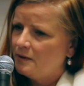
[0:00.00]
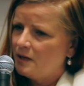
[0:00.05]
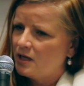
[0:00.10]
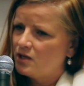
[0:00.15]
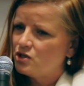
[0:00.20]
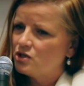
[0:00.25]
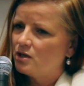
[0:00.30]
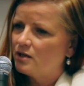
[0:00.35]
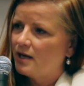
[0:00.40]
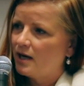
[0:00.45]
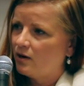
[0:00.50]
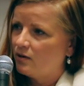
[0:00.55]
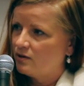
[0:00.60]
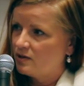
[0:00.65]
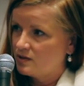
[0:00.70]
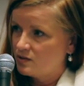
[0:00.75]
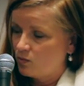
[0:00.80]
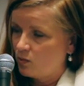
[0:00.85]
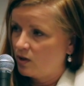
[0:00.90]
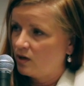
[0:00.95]
And John Howard
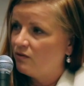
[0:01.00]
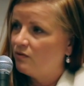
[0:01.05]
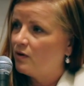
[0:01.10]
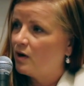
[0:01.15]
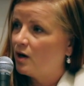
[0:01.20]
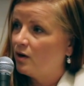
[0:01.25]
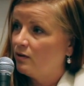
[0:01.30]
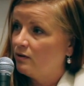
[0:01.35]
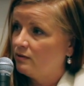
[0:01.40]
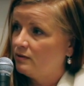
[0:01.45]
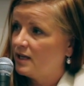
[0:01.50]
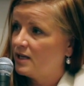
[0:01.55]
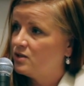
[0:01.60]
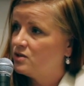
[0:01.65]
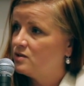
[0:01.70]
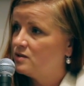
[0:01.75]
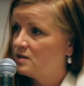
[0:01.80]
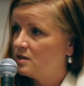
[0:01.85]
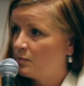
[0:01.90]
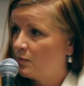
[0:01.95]
is one of our
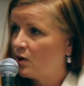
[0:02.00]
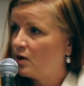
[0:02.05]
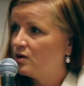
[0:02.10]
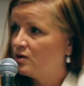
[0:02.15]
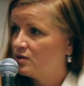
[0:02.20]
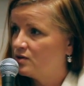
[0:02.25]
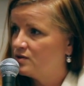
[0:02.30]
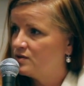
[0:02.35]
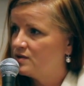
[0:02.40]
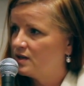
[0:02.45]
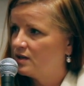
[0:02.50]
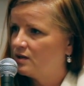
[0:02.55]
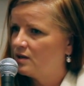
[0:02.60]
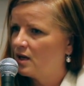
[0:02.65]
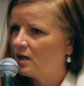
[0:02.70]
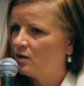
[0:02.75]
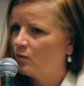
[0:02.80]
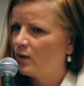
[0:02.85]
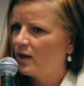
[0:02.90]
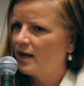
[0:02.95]
agency partners at
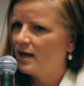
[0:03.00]
United Way,